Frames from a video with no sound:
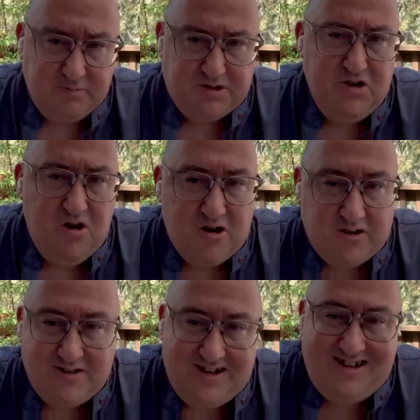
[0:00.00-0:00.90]

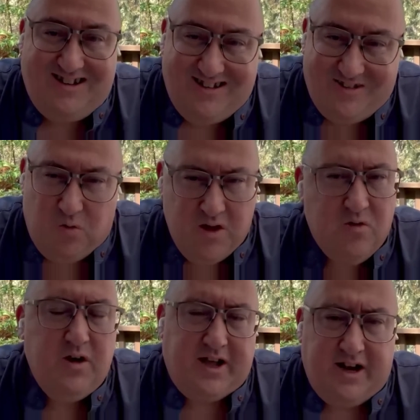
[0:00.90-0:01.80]
absurd.
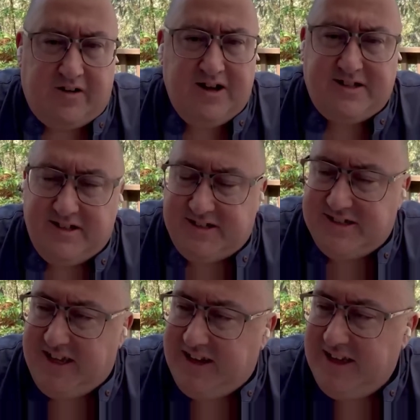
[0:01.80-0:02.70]
What kind of craziness
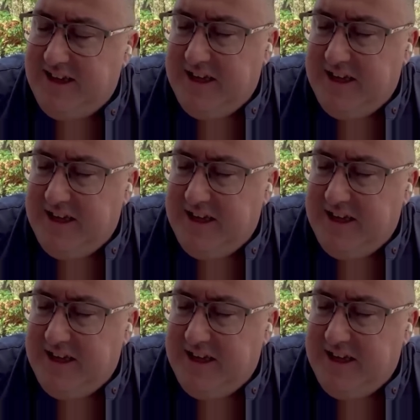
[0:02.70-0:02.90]
is that?